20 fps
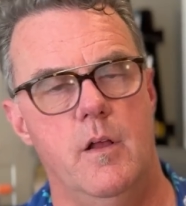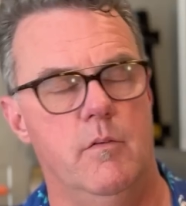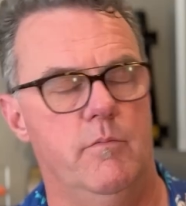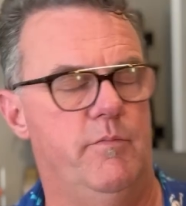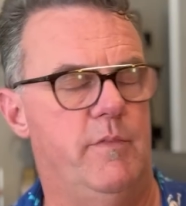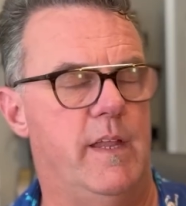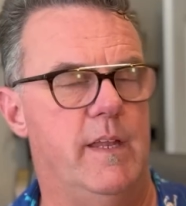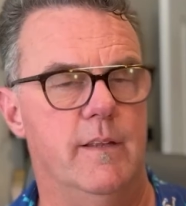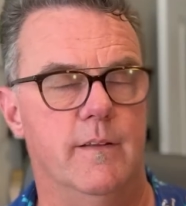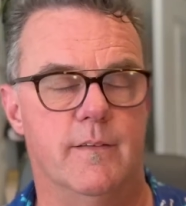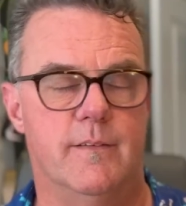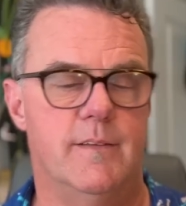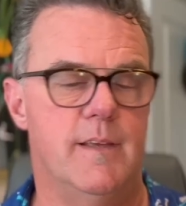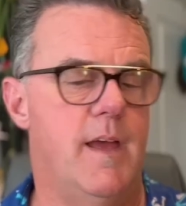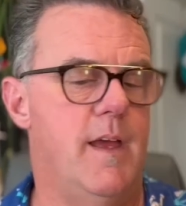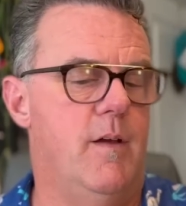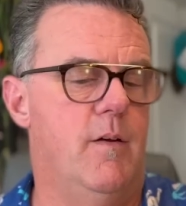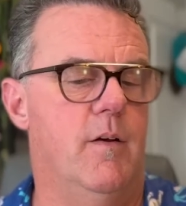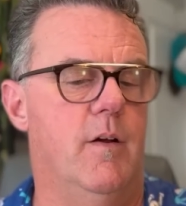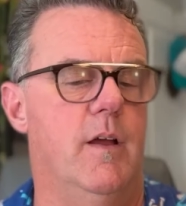They didn't
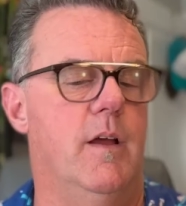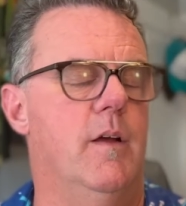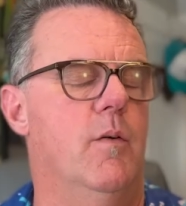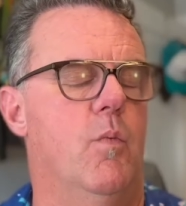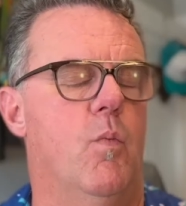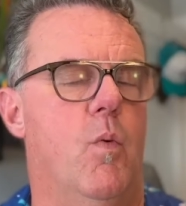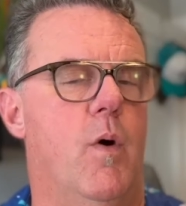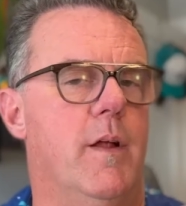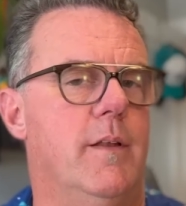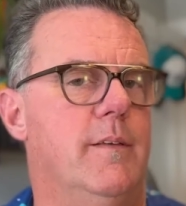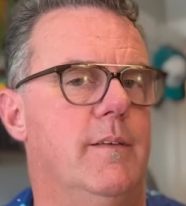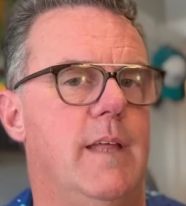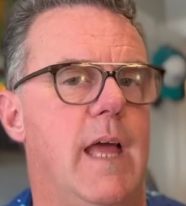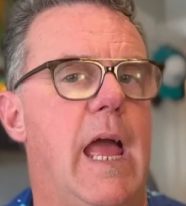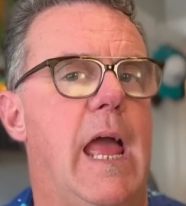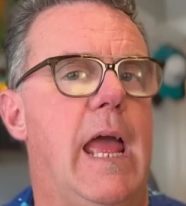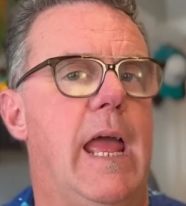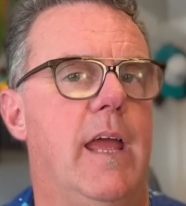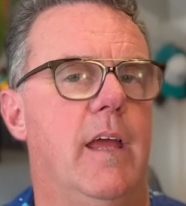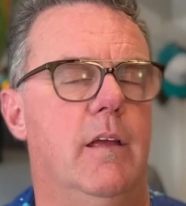say what
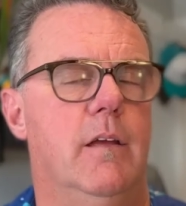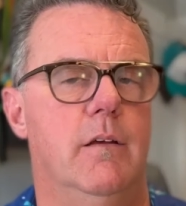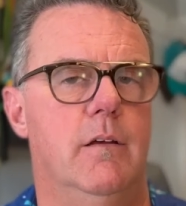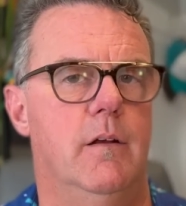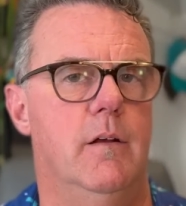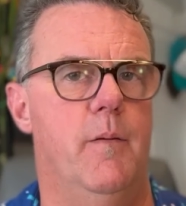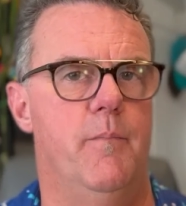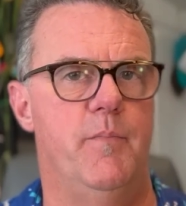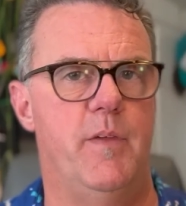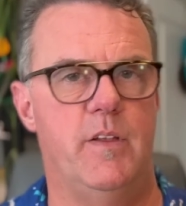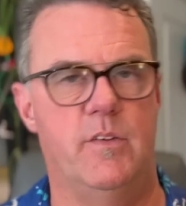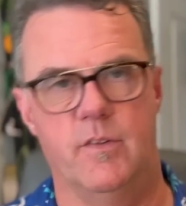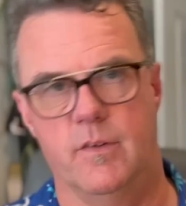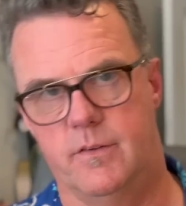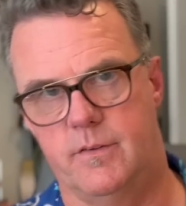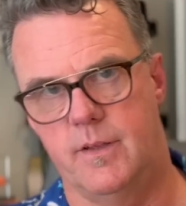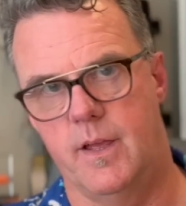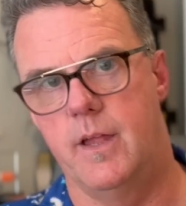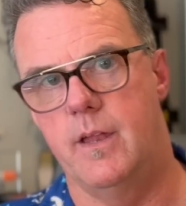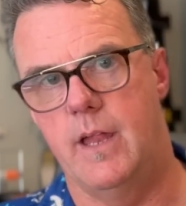day, they just
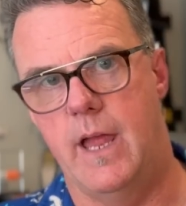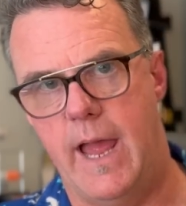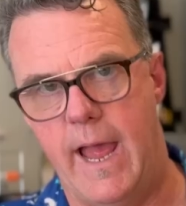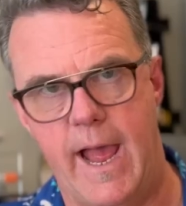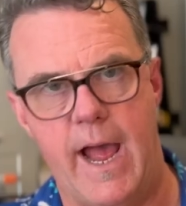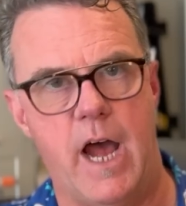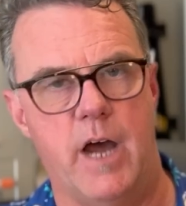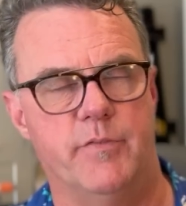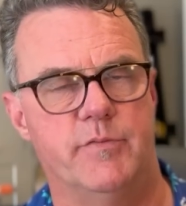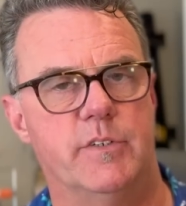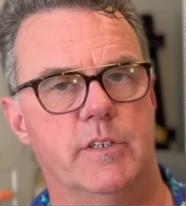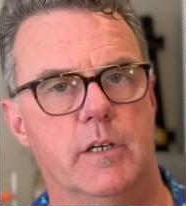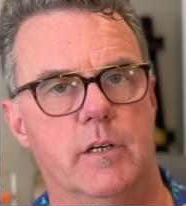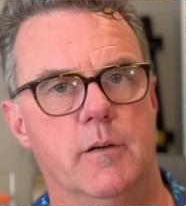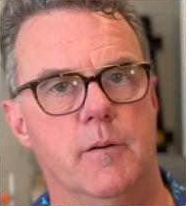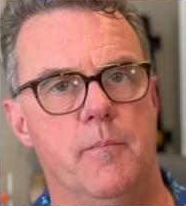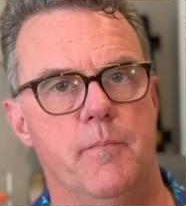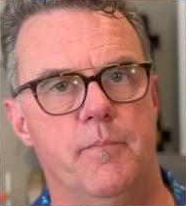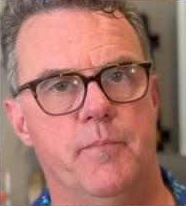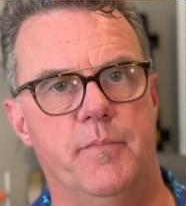said
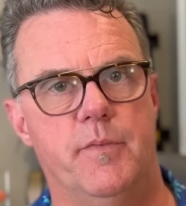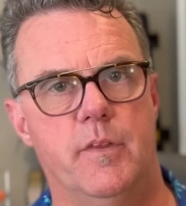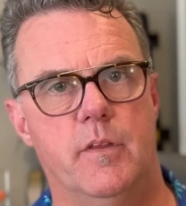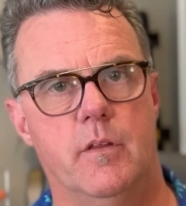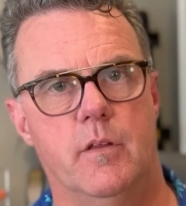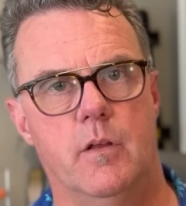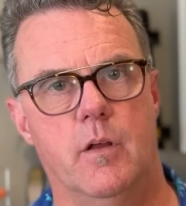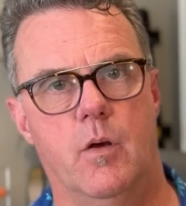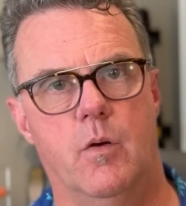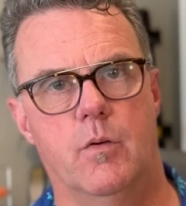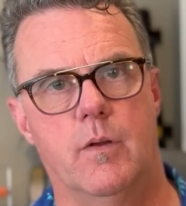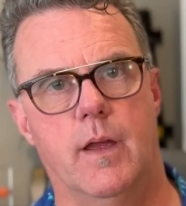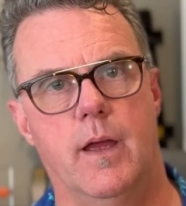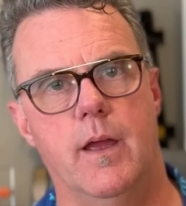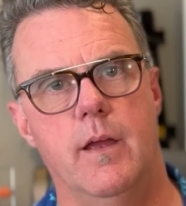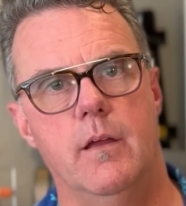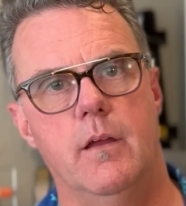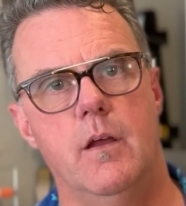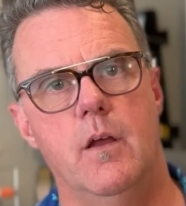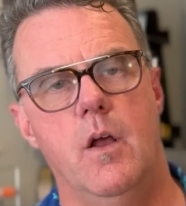after,
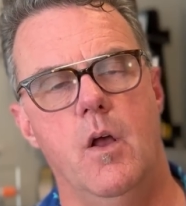okay?